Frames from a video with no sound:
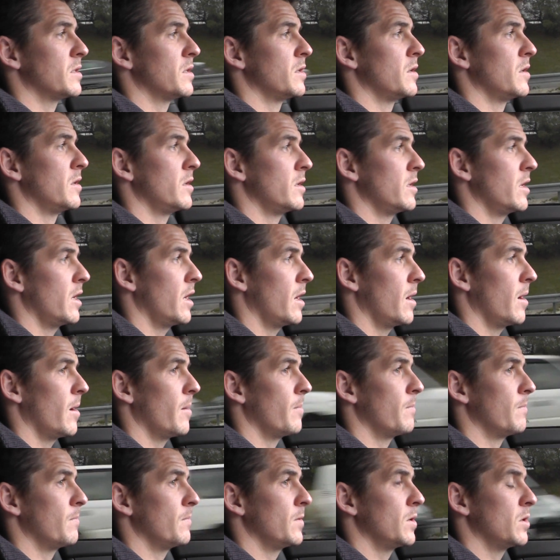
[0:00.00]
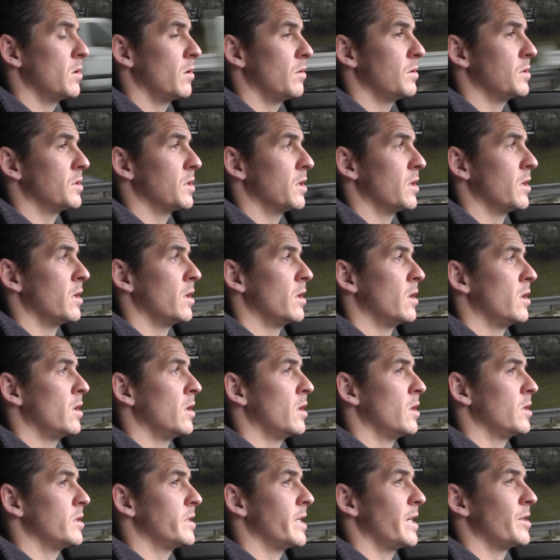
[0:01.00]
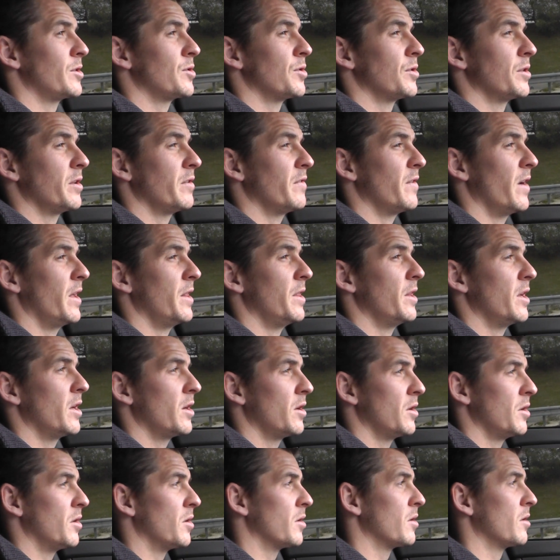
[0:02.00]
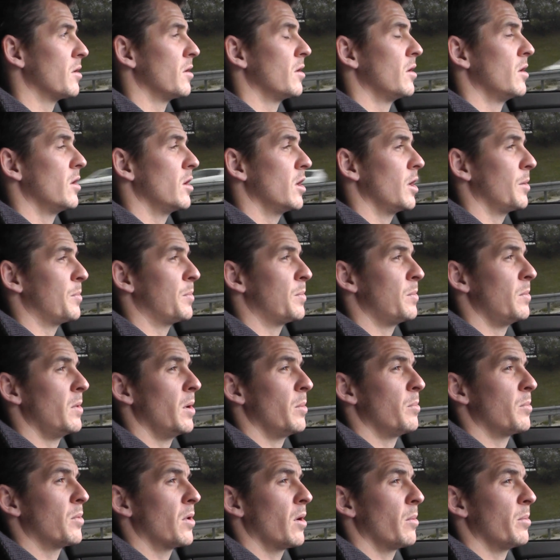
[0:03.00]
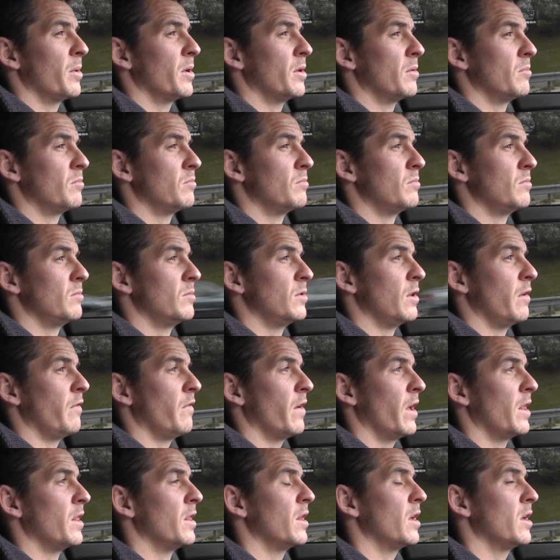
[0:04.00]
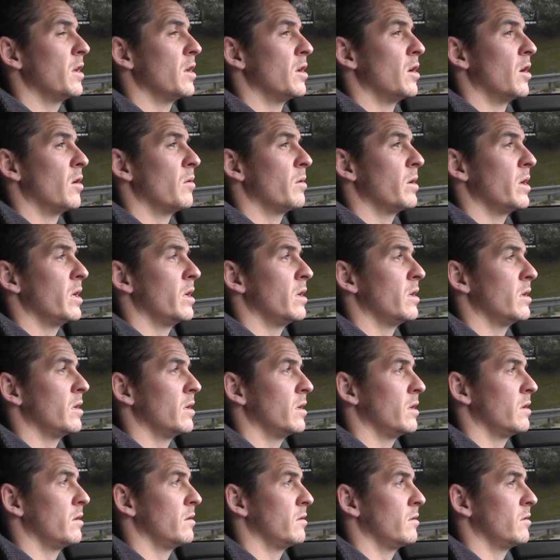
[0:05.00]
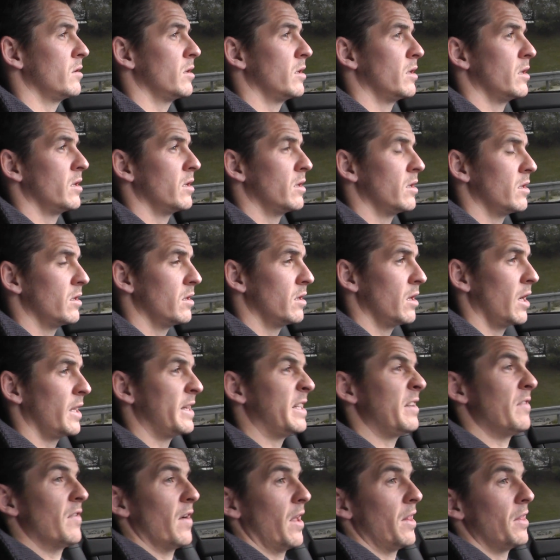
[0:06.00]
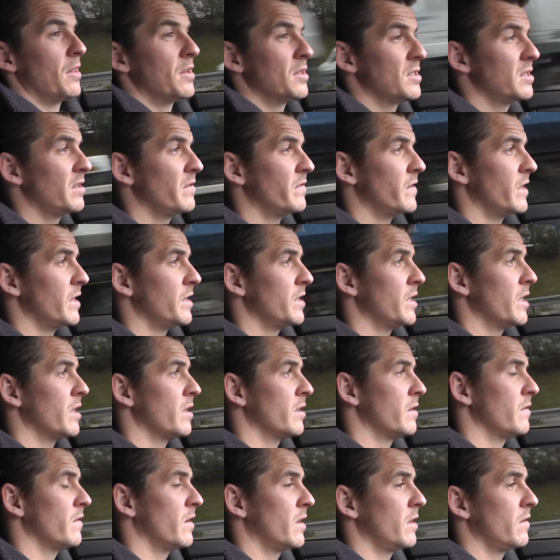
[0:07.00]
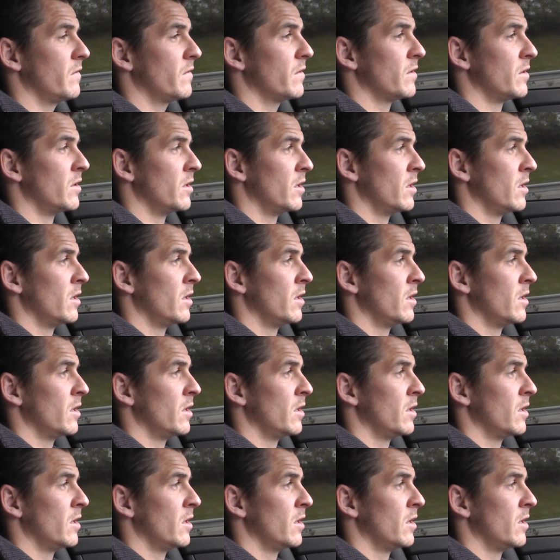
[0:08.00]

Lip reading: and you know, he's a central defender and a proper defender. You know, a defender's defender, if anything.